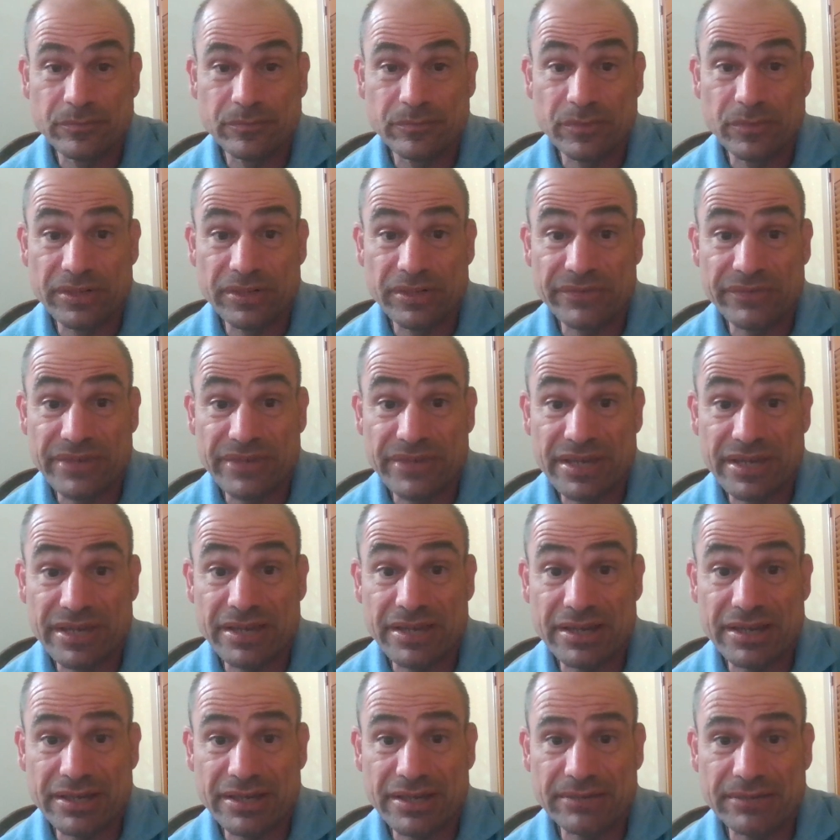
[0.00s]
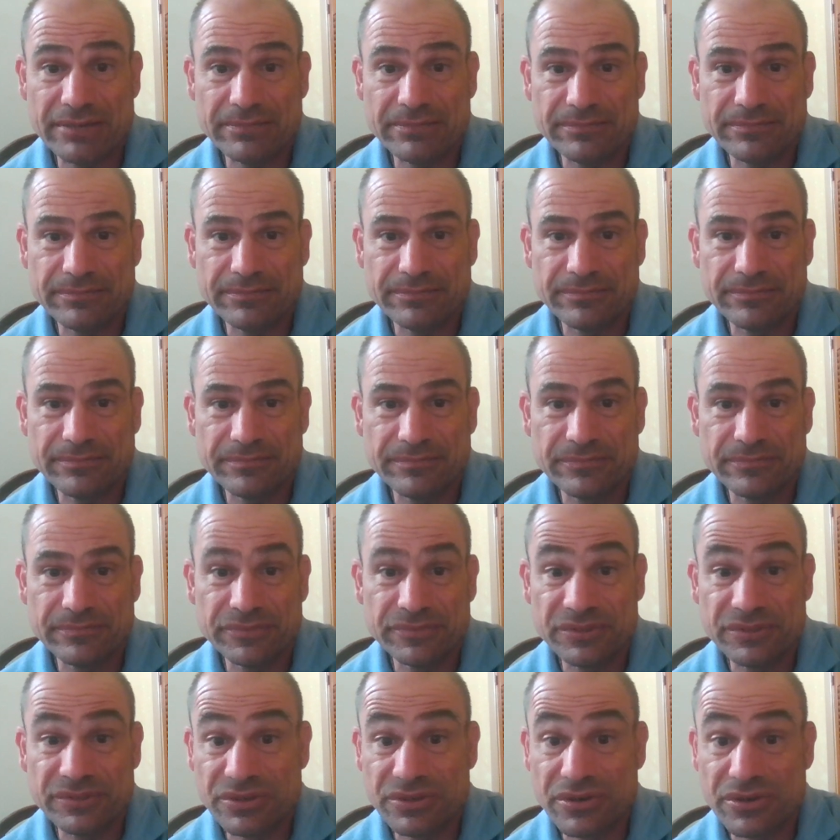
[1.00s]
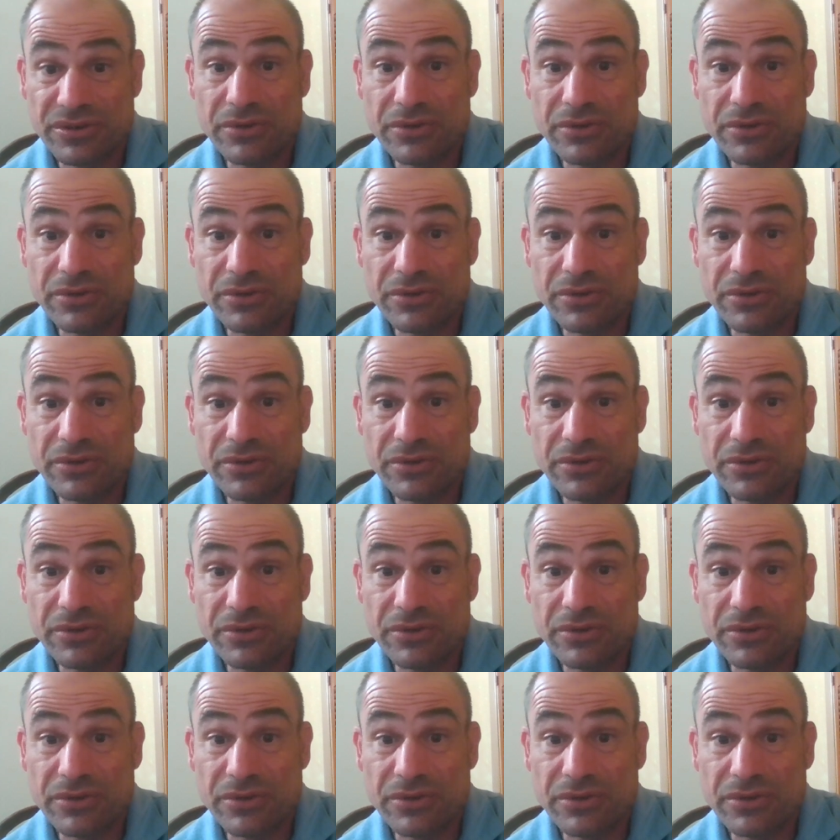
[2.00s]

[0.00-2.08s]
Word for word: What if AI took